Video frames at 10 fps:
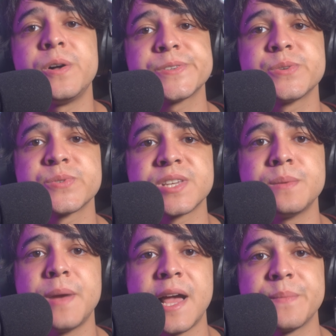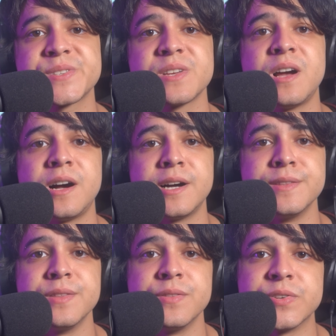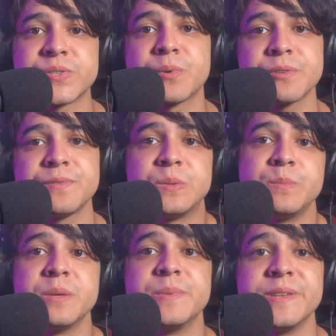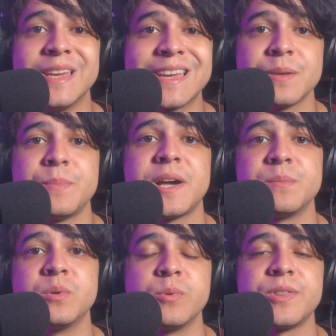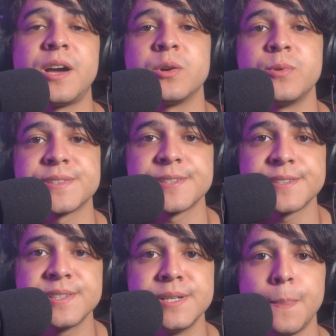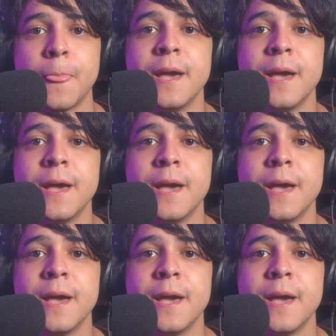Also, some apps on the smartphone may be incompatible with iOS 16.